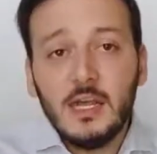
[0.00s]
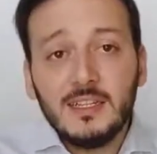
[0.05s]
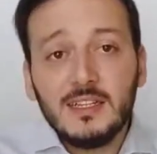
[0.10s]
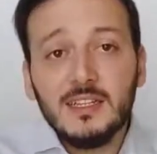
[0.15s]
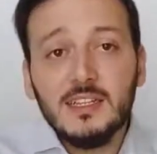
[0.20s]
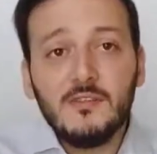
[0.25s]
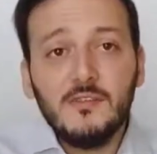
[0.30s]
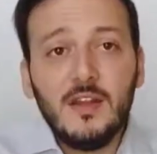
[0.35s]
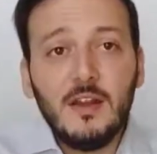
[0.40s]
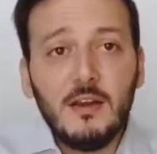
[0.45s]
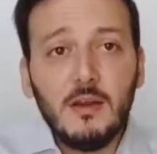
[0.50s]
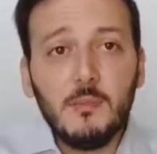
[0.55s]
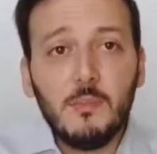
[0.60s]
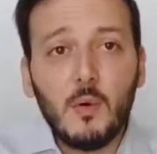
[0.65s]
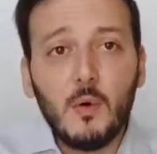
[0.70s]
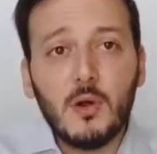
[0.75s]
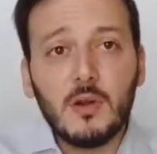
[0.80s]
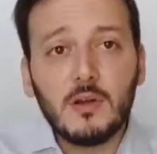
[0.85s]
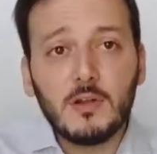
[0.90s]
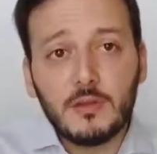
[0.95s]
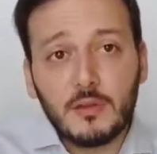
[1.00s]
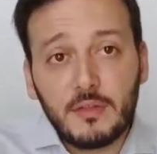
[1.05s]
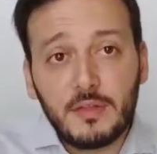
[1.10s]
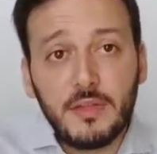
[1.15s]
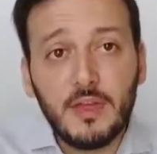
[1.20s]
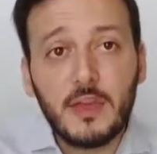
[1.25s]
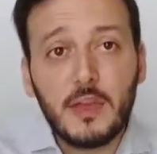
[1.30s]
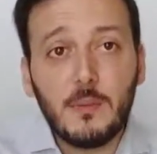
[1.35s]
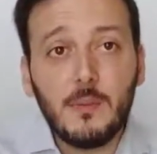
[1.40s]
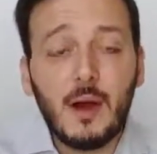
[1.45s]
This is very important to
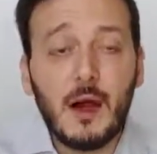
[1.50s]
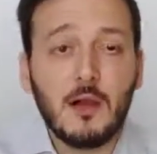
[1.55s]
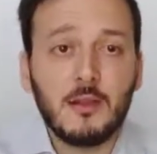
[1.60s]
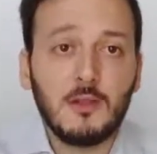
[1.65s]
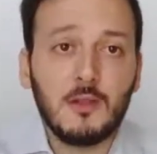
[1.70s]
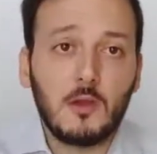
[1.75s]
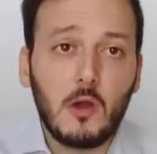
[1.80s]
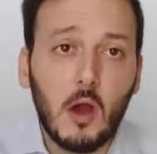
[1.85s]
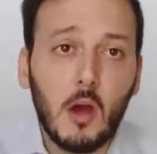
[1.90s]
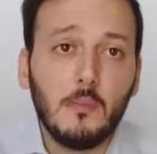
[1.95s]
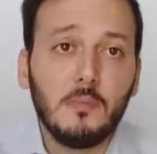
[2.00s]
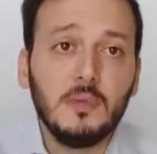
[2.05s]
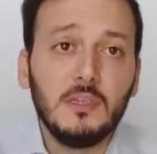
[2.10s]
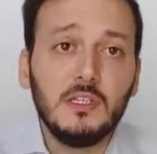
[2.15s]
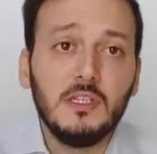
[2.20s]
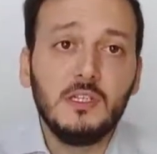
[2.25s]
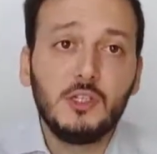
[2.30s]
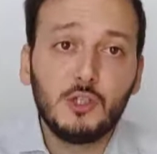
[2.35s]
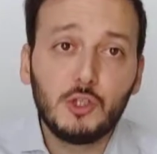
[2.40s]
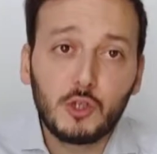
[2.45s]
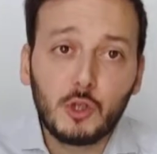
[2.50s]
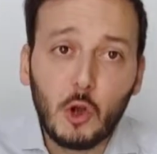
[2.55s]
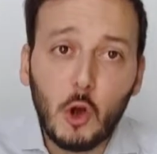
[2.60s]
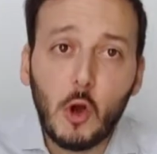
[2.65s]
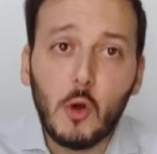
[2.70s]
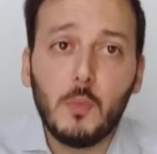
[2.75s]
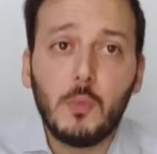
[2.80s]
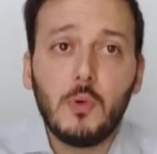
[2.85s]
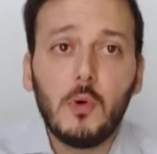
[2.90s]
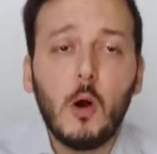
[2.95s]
think about the company's
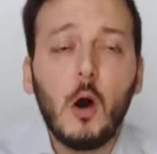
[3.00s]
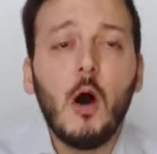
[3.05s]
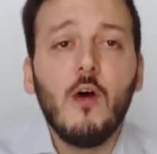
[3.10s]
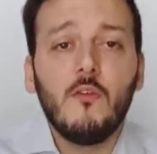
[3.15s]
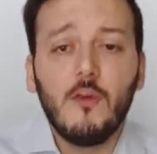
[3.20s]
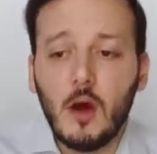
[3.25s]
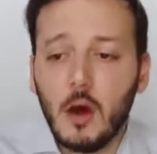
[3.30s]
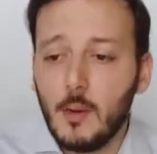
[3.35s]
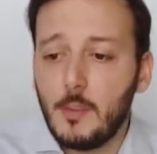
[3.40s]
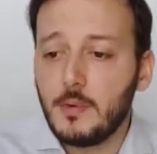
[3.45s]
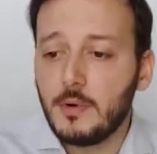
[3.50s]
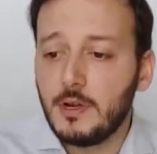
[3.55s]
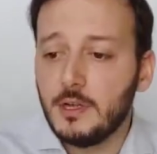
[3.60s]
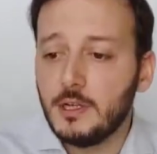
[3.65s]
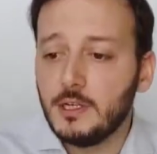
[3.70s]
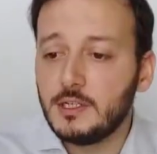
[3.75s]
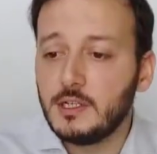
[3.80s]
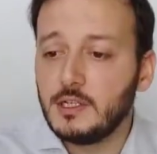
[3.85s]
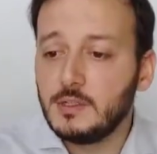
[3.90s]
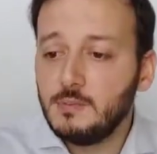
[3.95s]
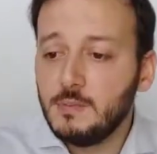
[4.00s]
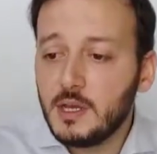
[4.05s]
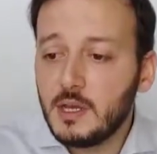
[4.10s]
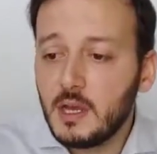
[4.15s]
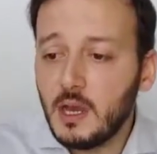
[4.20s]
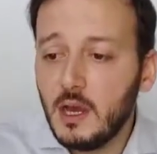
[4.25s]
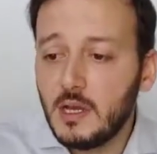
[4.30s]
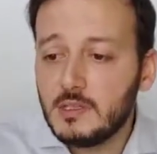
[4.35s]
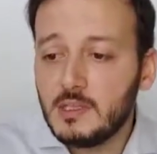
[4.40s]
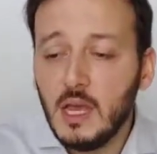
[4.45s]
scope of operations
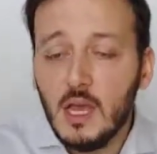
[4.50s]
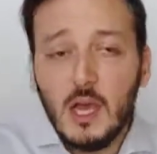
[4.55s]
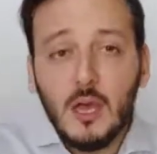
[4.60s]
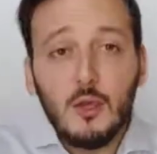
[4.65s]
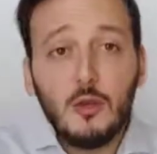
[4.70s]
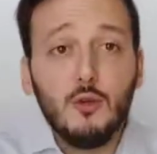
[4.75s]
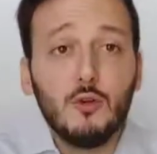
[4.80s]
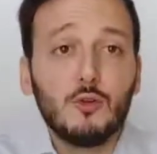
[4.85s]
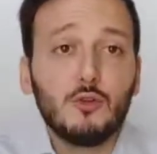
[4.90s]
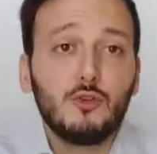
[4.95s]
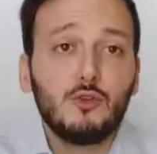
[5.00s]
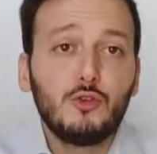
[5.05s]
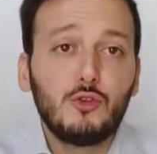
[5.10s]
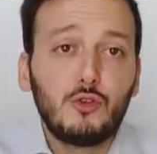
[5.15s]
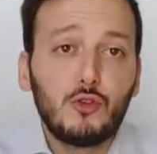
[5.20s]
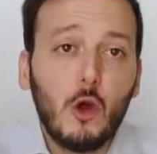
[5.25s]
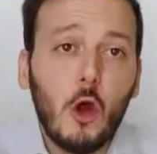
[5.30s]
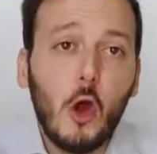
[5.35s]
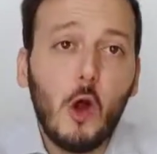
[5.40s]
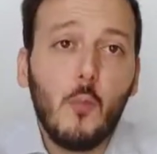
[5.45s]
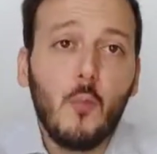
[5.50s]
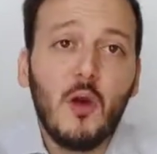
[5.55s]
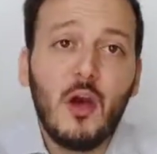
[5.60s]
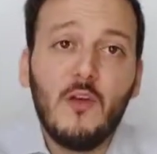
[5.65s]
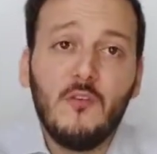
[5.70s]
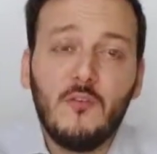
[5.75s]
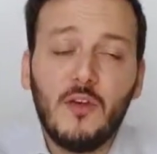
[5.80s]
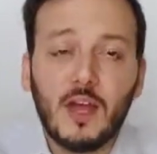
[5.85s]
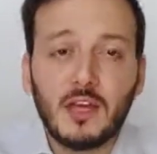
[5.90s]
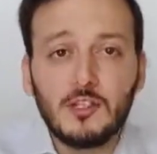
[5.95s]
because your scope
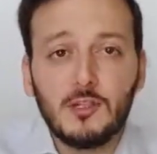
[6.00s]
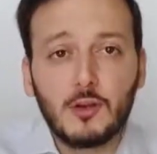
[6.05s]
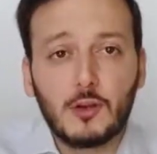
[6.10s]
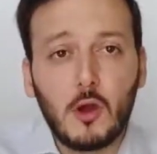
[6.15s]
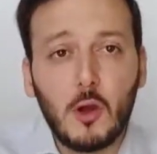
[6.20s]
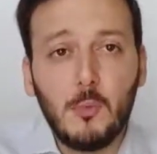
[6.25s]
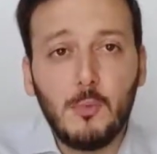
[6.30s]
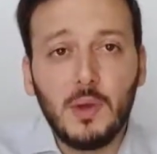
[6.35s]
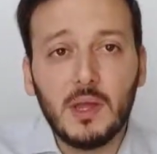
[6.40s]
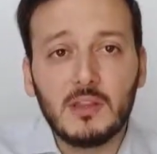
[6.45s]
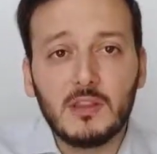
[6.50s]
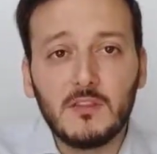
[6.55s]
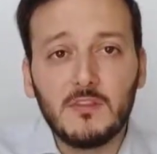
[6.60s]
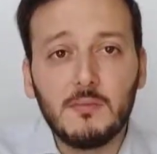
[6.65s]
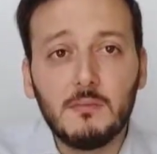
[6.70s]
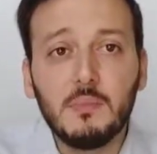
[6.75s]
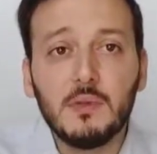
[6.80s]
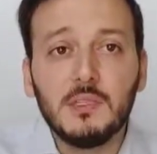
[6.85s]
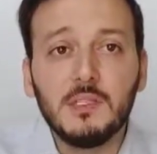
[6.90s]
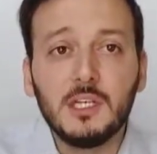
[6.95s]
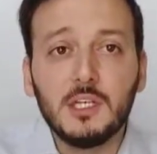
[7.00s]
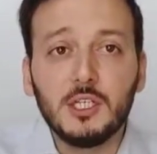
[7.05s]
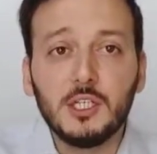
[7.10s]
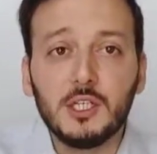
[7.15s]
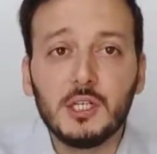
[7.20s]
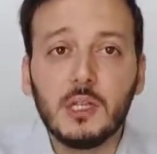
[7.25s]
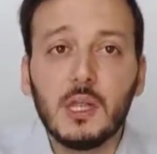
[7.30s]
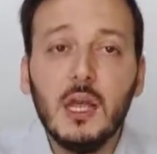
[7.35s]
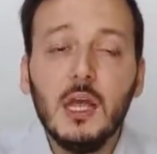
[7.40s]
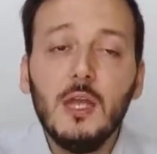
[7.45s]
affects your competitive
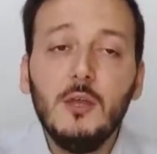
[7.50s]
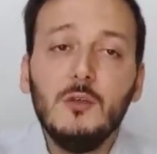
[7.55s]
position.